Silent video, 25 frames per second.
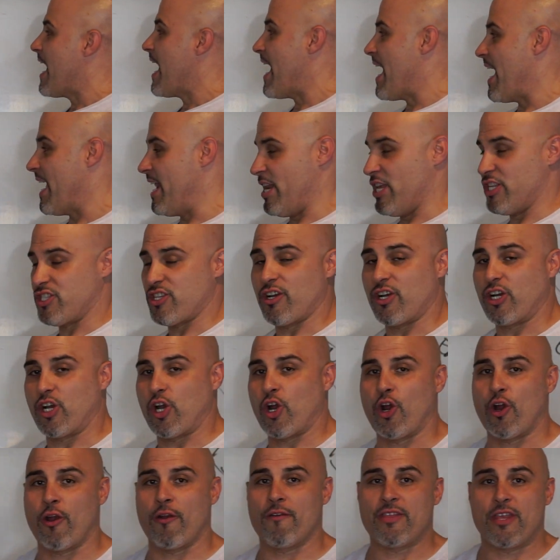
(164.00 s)
And there's a
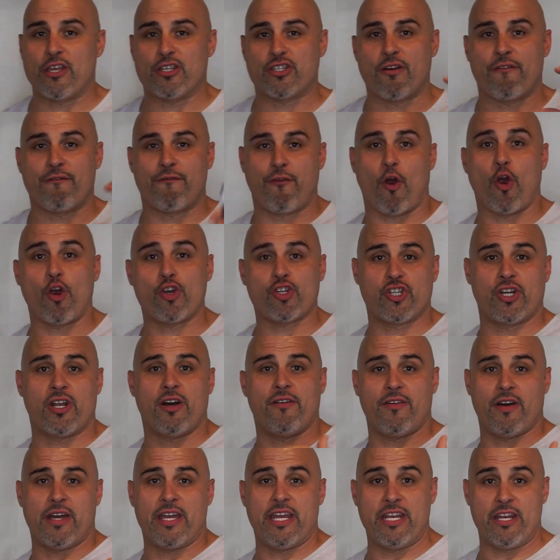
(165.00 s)
version
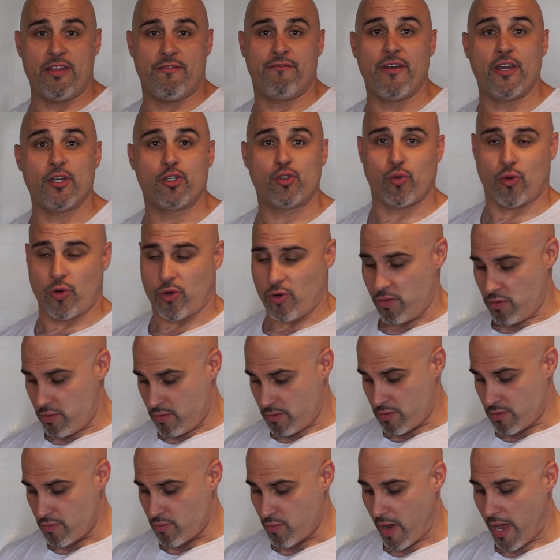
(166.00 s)
of an individual,
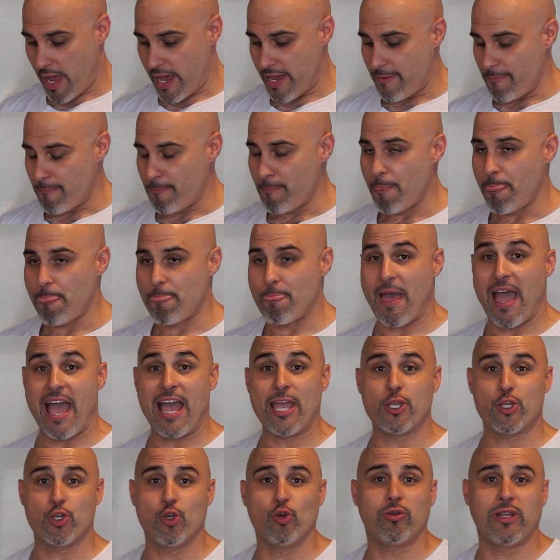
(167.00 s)
right,
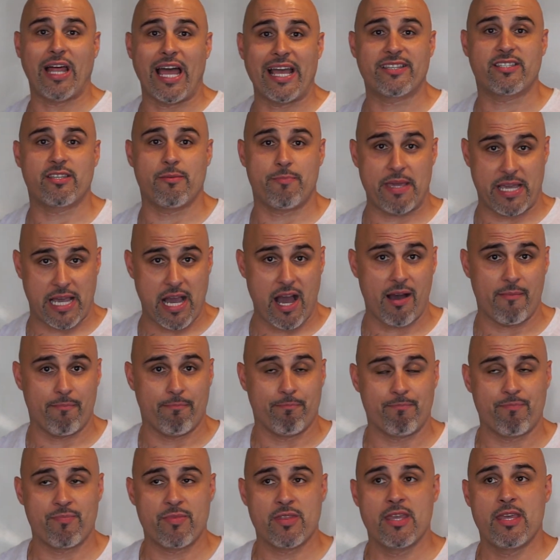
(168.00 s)
that you like to become.
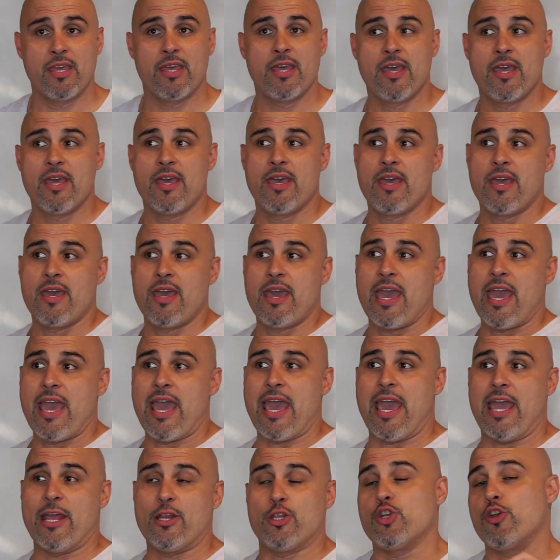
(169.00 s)

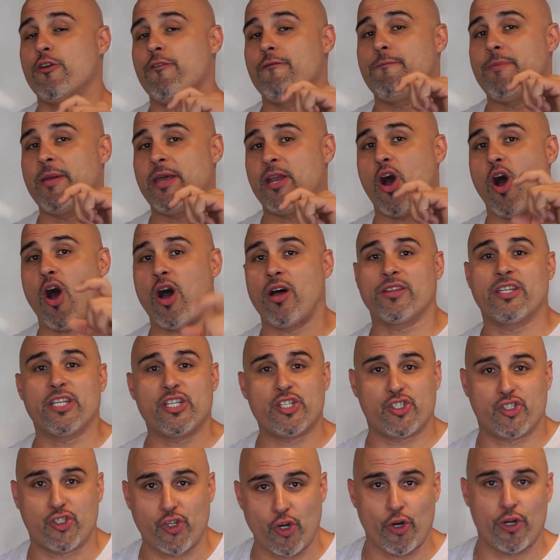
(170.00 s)
And you've been on
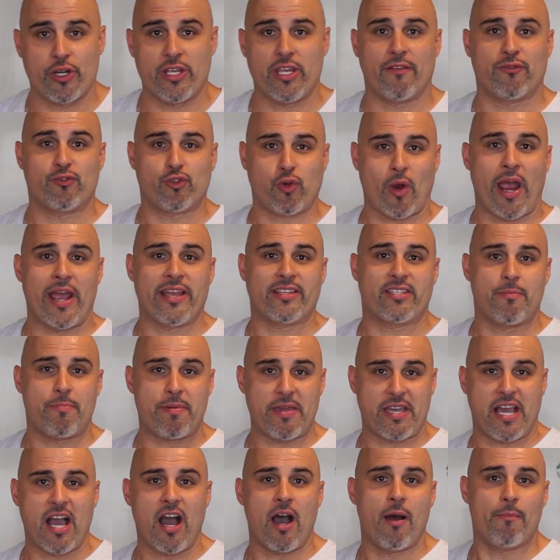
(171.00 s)
this journey of trying to
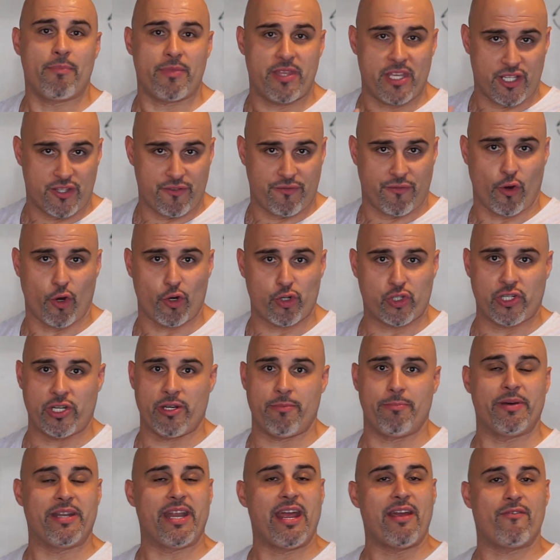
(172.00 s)
become this version,
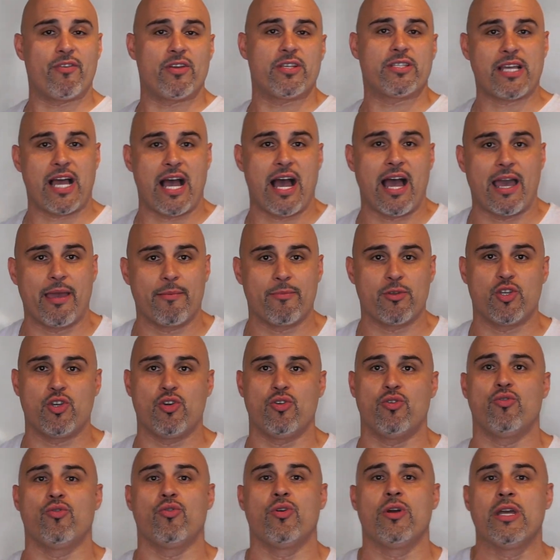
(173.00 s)
but every time
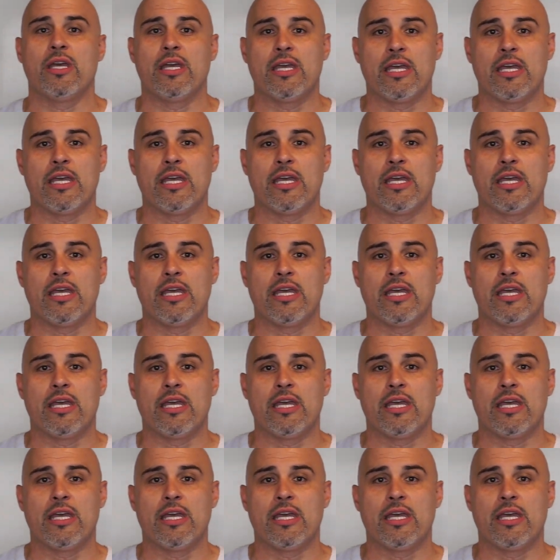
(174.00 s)
you